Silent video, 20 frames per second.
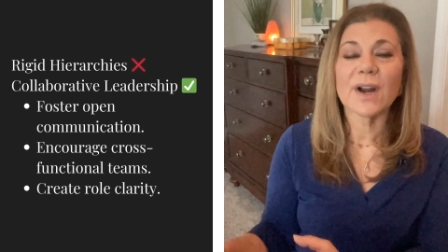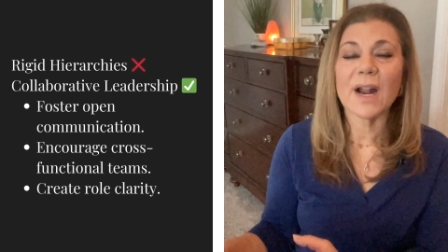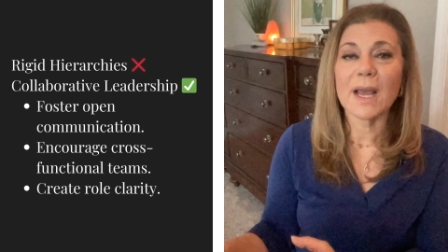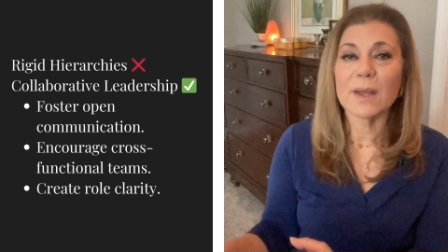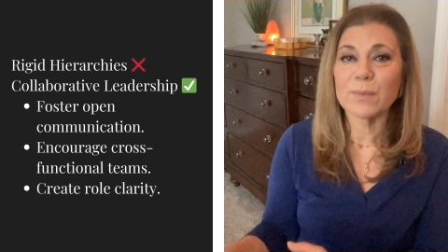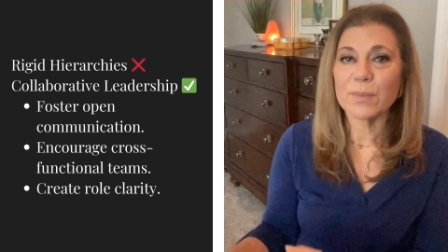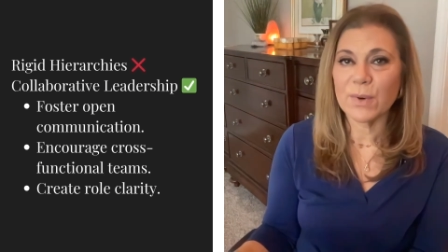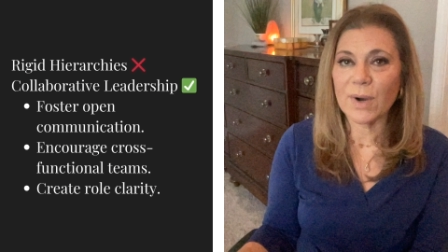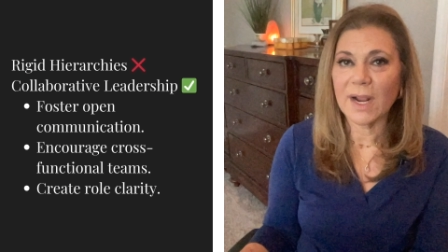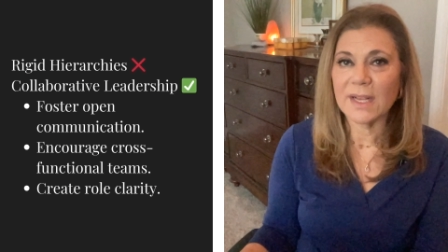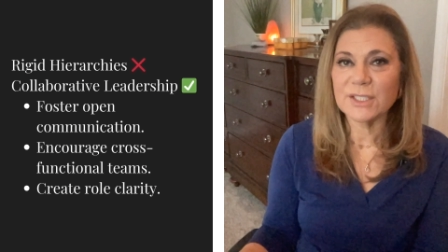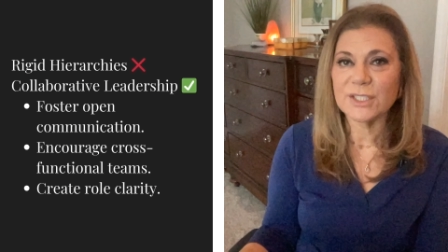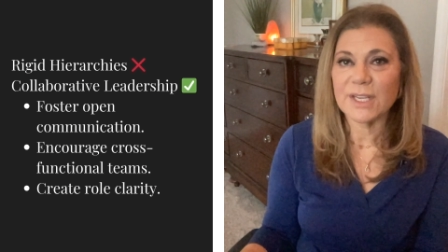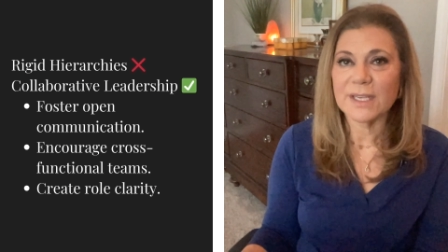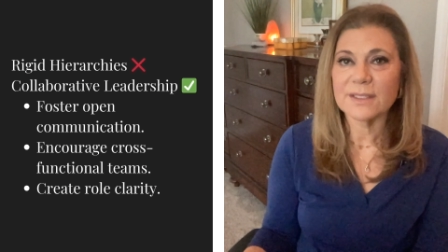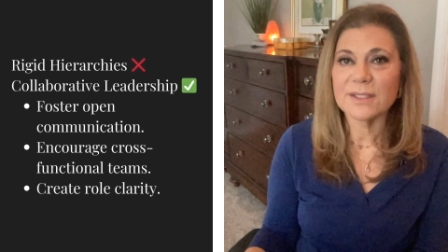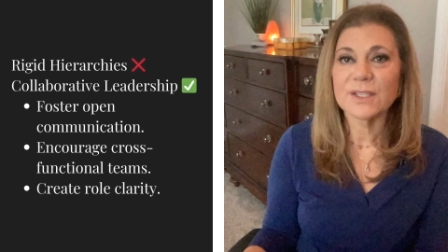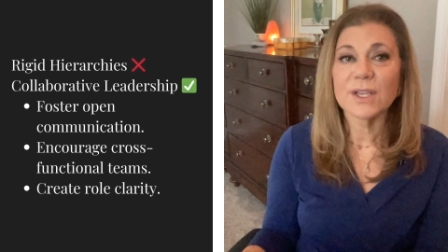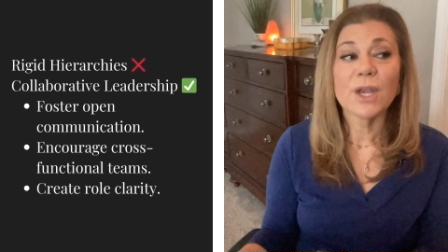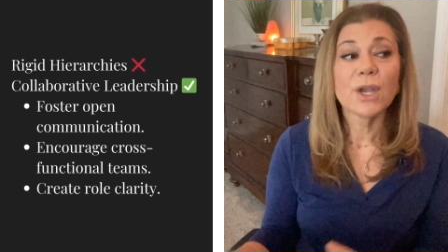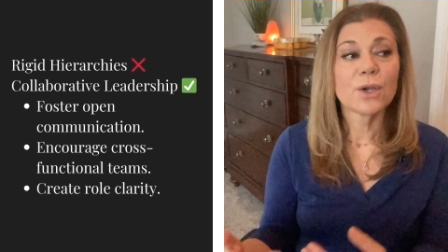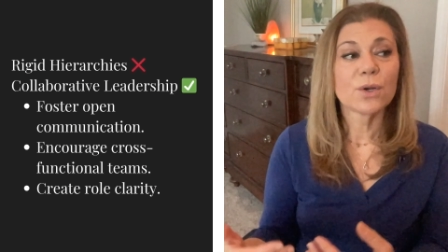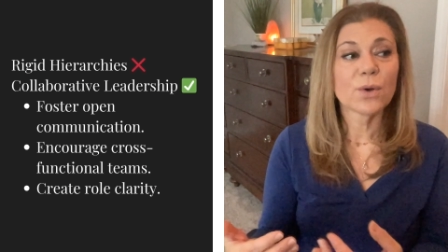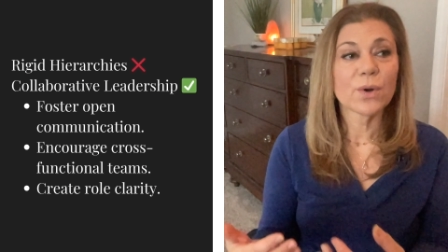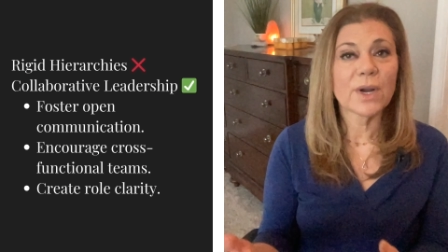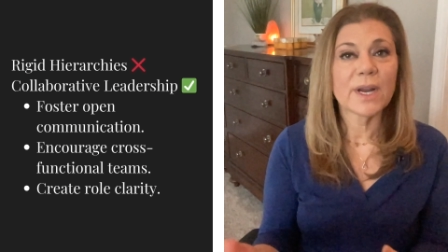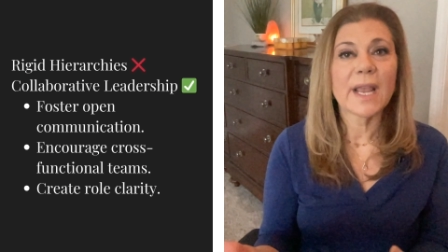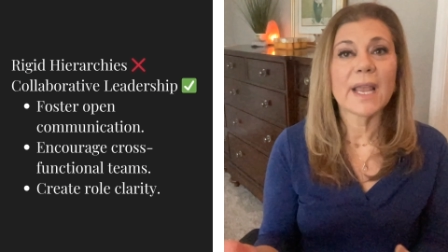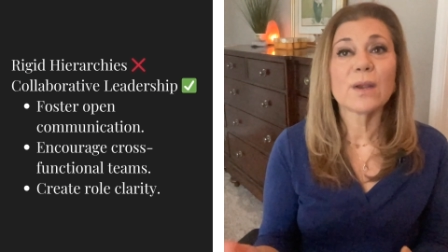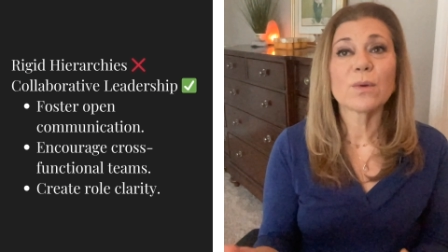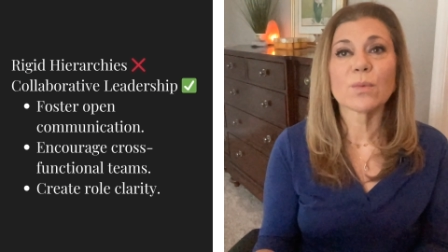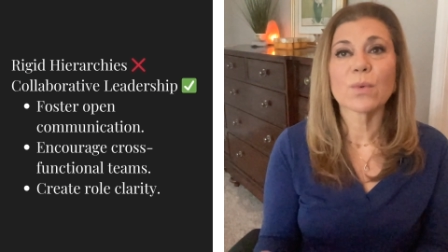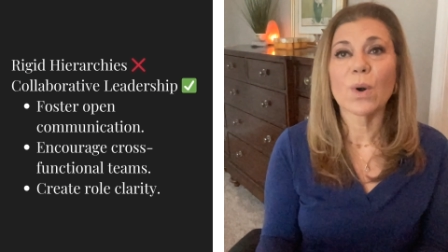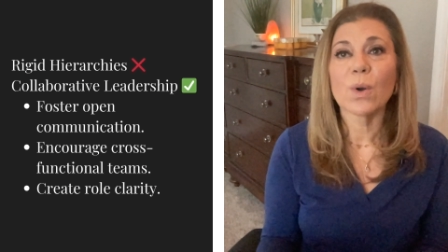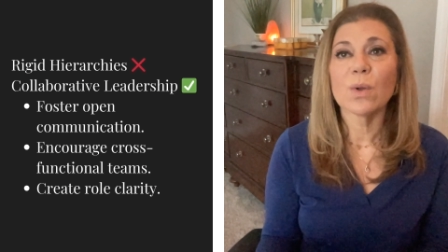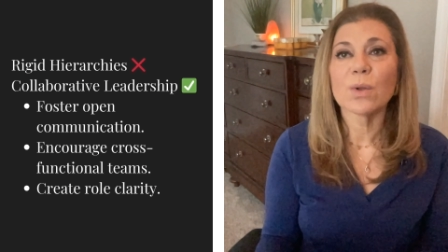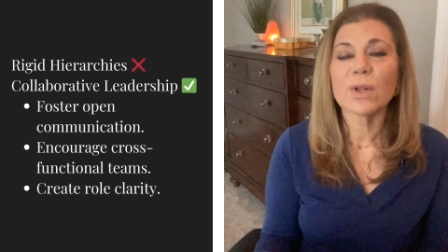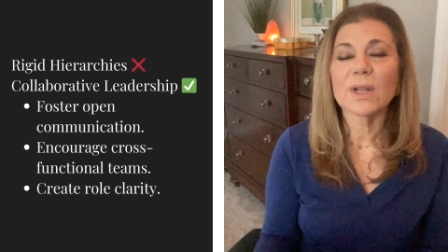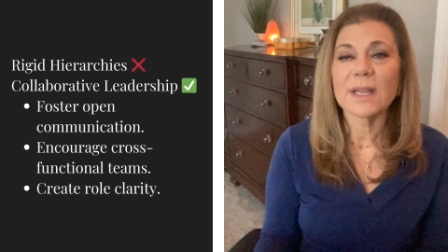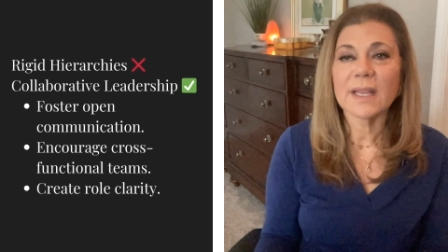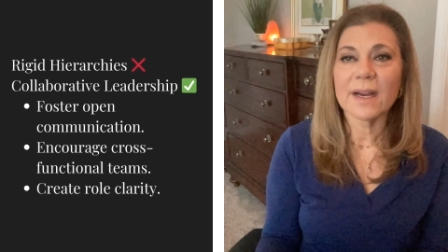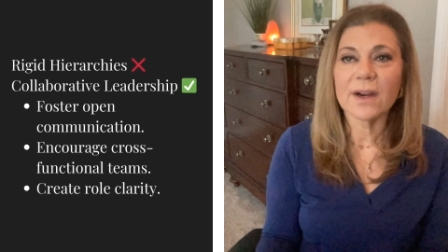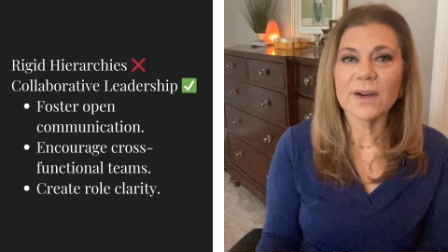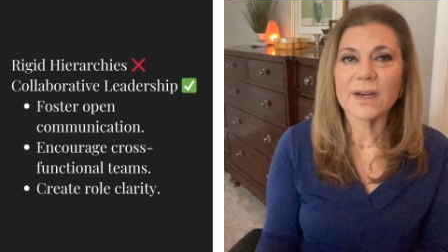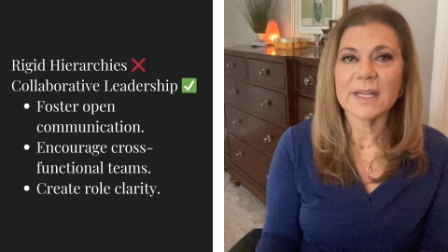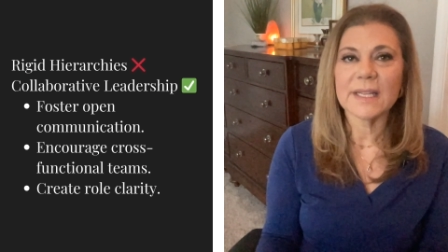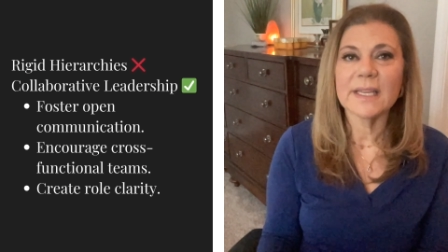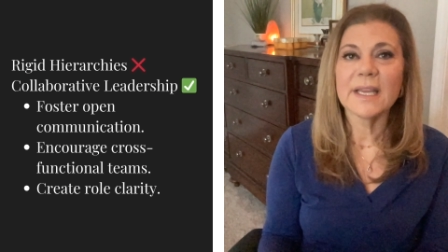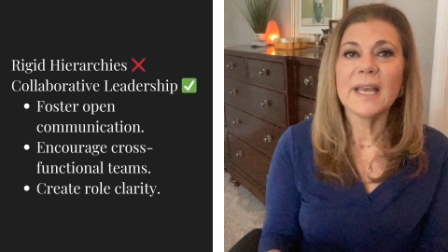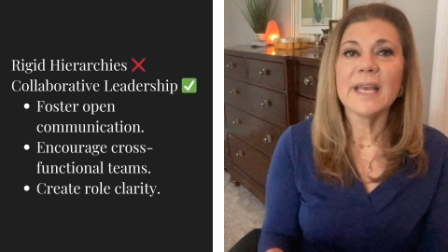on projects. Create role clarity.